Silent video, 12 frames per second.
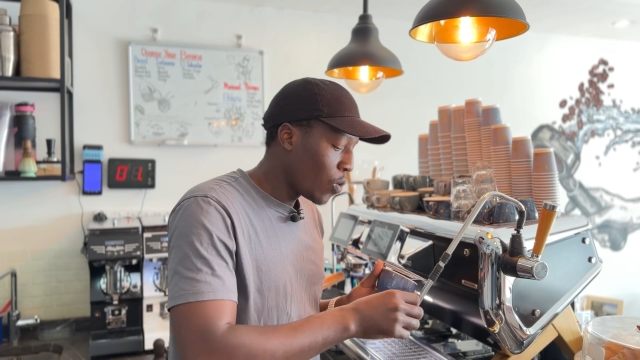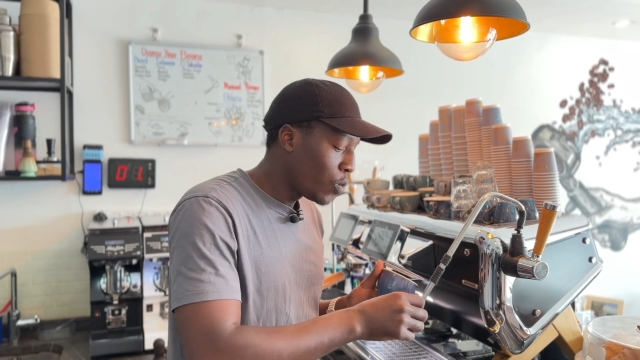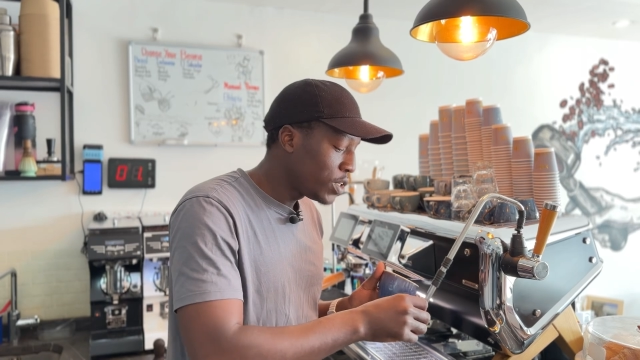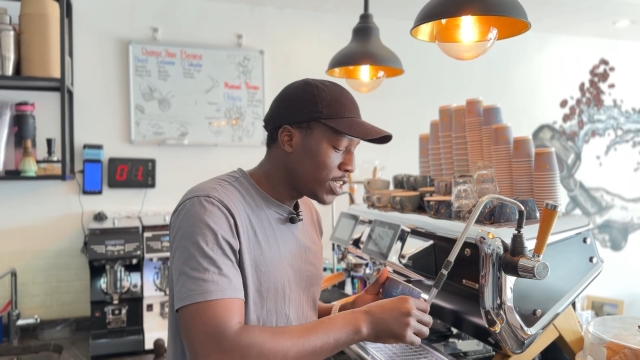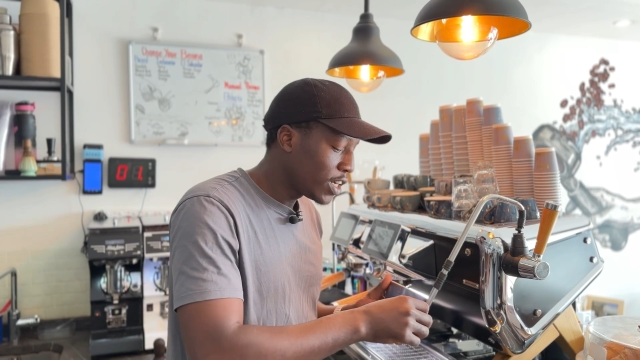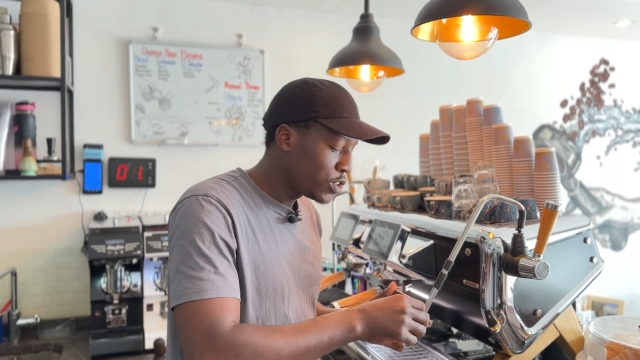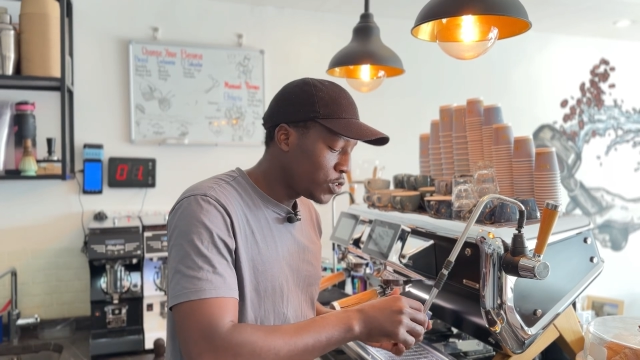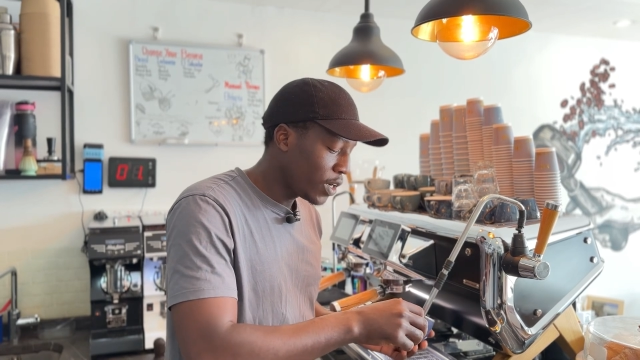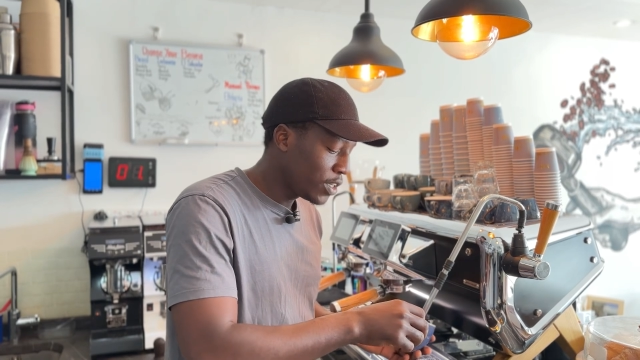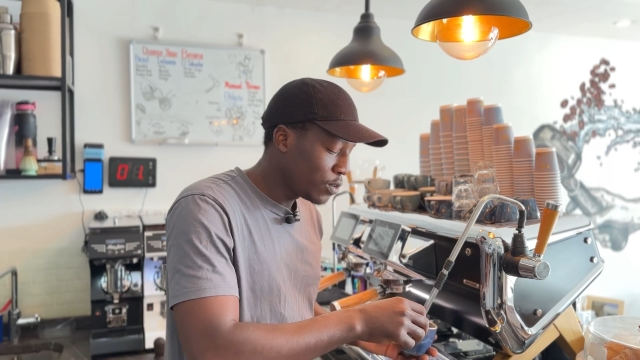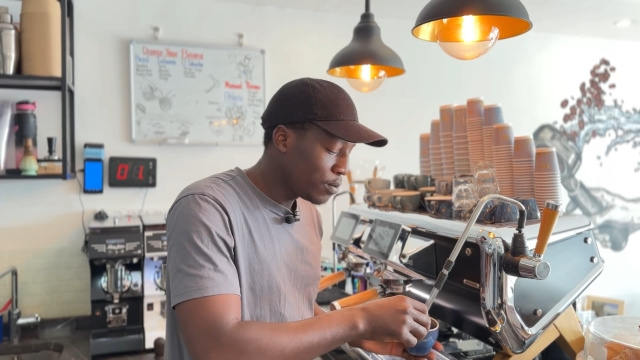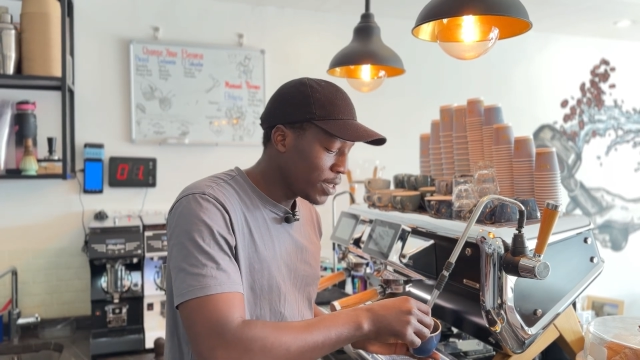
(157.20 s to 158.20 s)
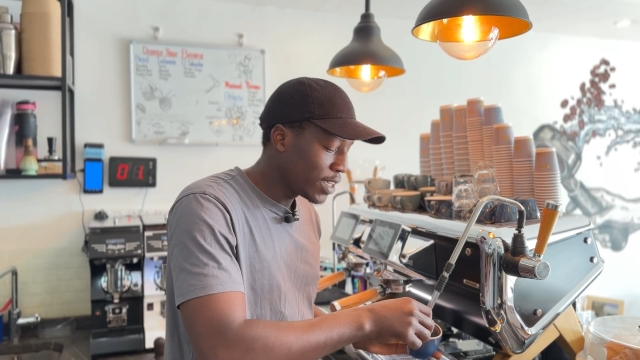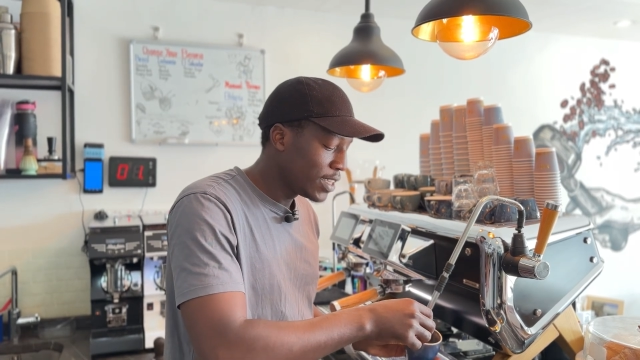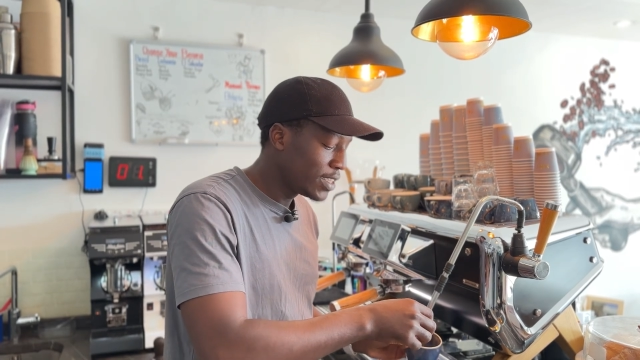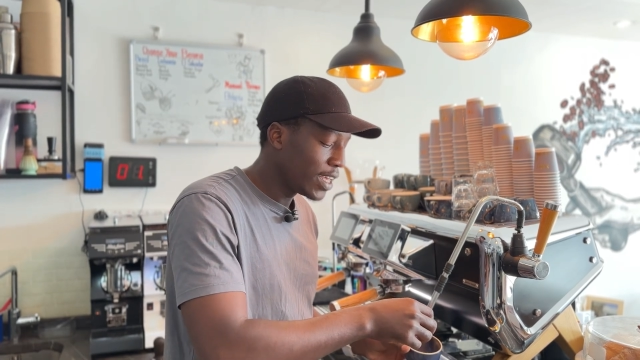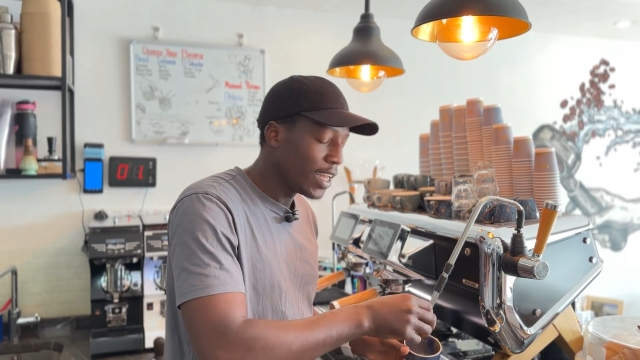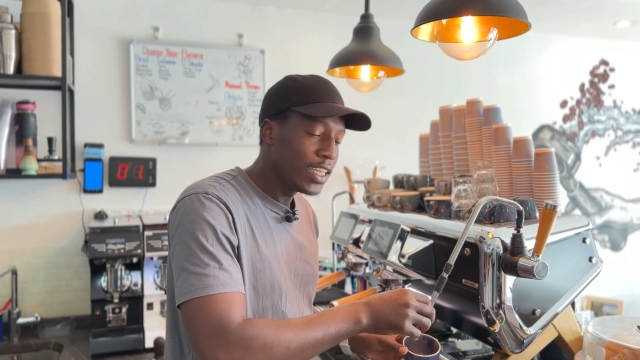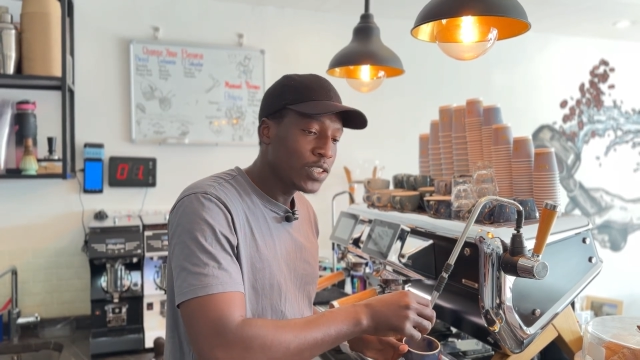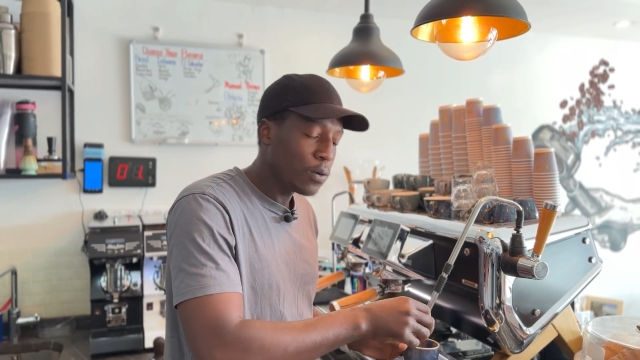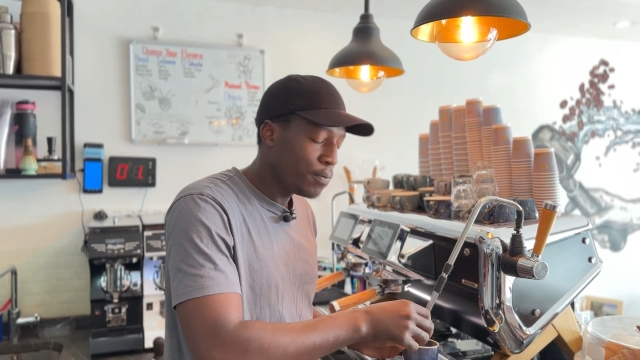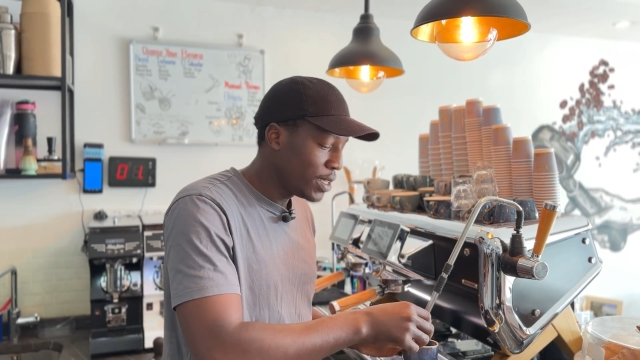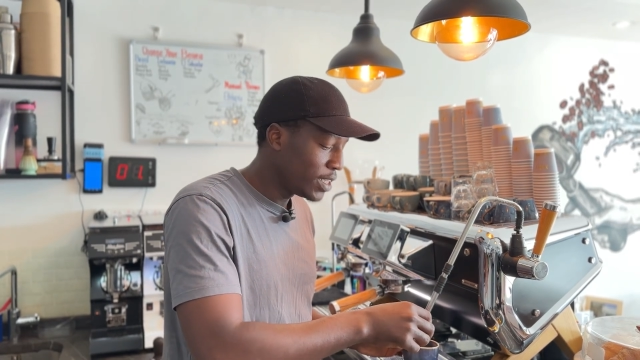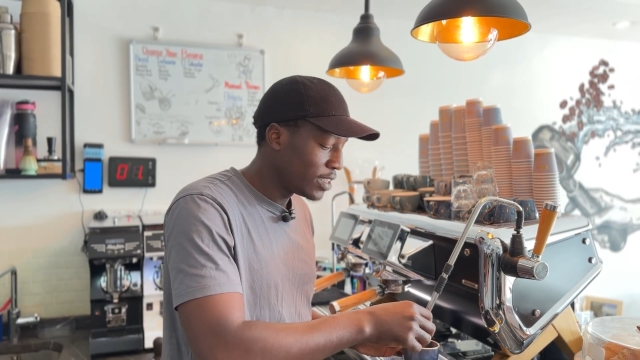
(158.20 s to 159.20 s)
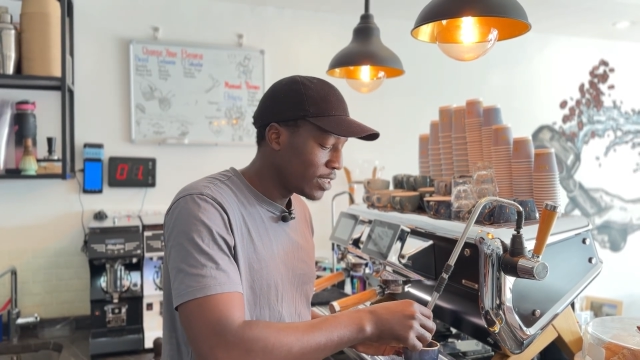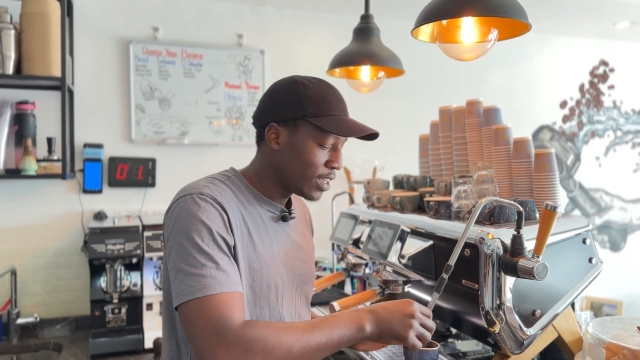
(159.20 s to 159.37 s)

we shall try to make it a little bit.